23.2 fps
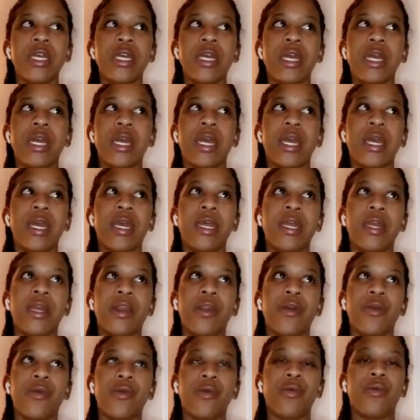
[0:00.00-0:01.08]
and
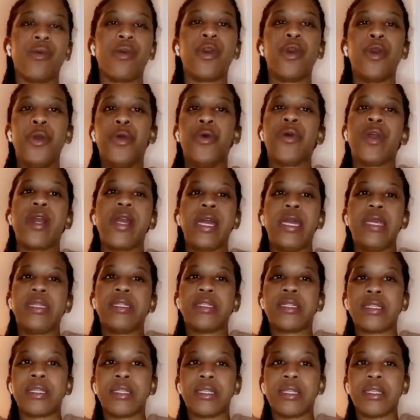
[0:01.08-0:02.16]
regret
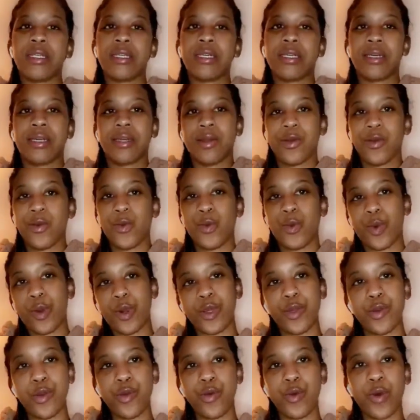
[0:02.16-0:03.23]
where
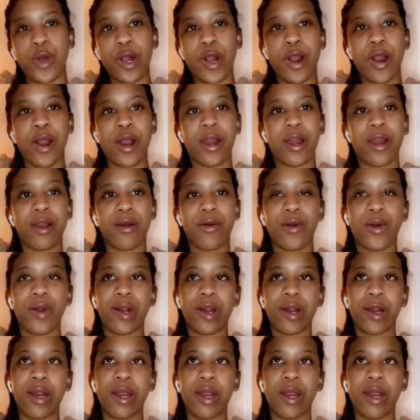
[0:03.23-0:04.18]
you are or